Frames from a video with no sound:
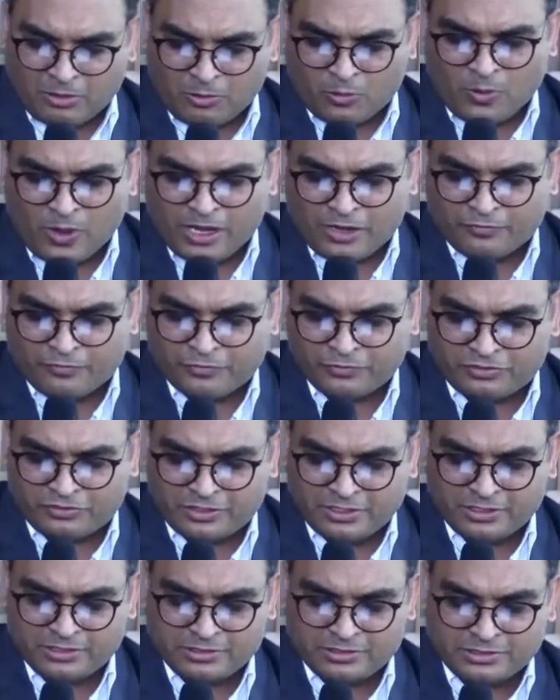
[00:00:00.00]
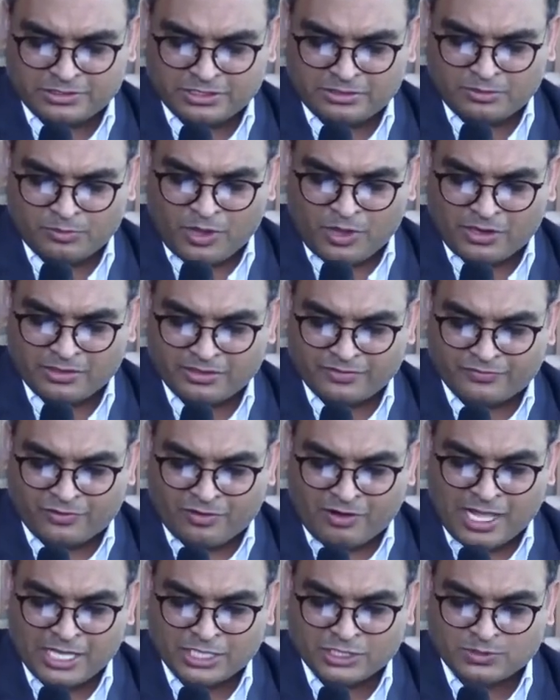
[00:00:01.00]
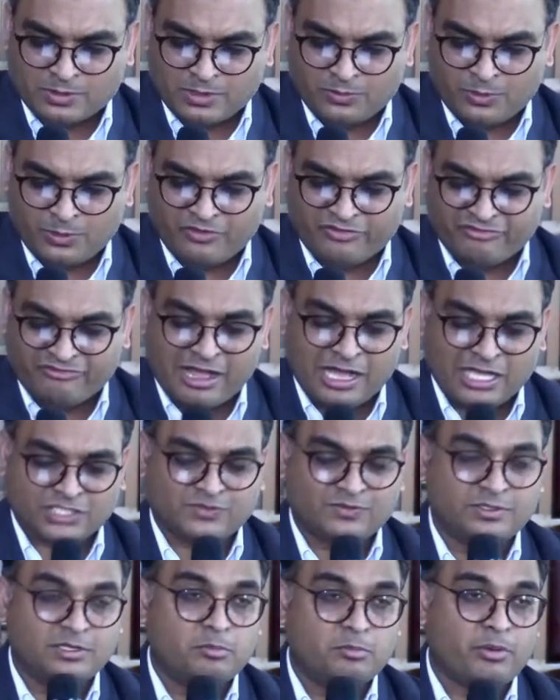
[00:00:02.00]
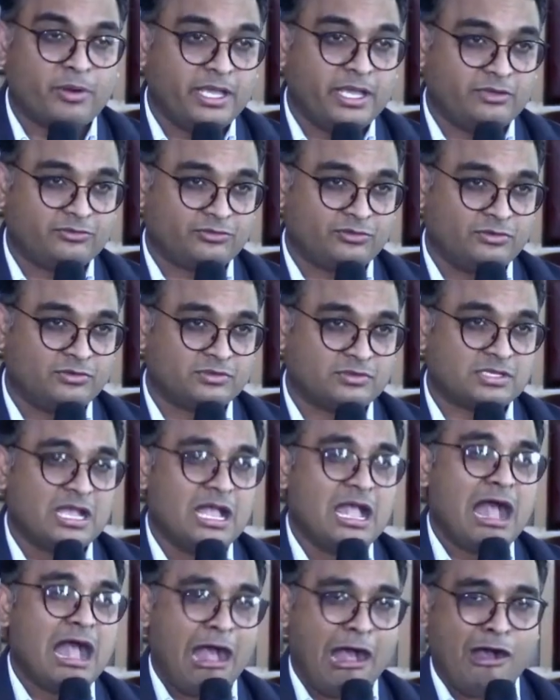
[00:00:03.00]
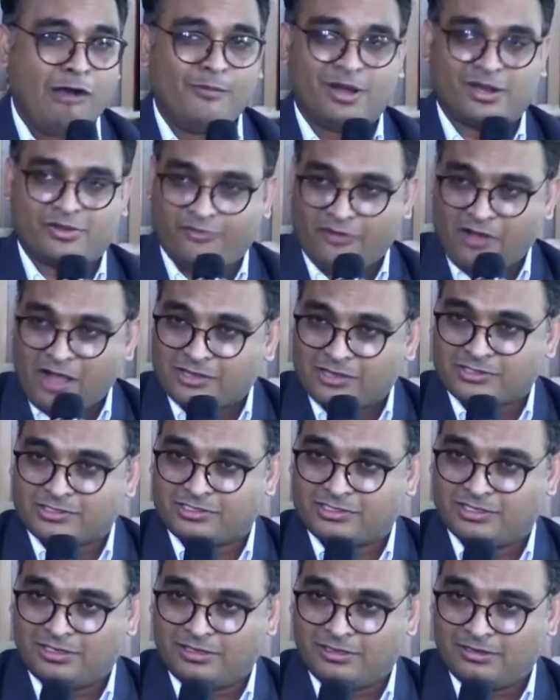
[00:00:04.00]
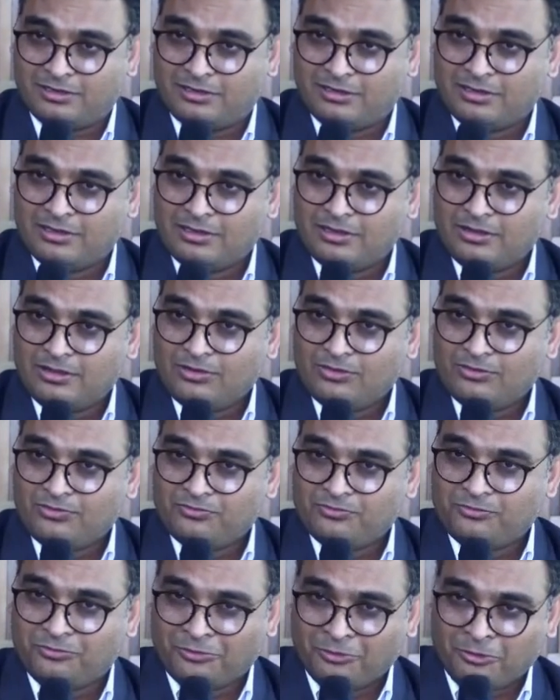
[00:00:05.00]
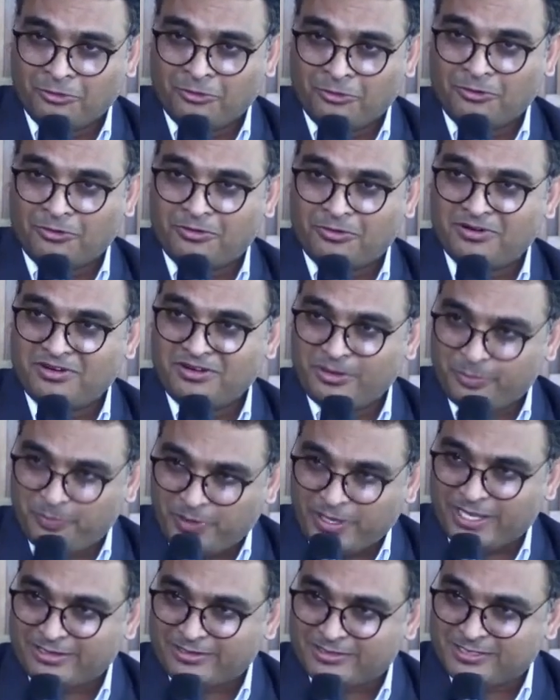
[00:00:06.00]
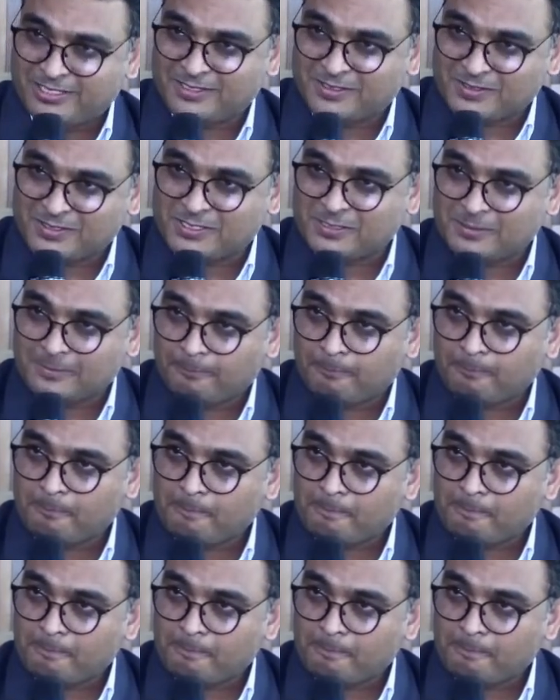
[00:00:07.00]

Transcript: quite a few things in the body of Christ where we fast for the breakthroughs. How about fasting for repentance?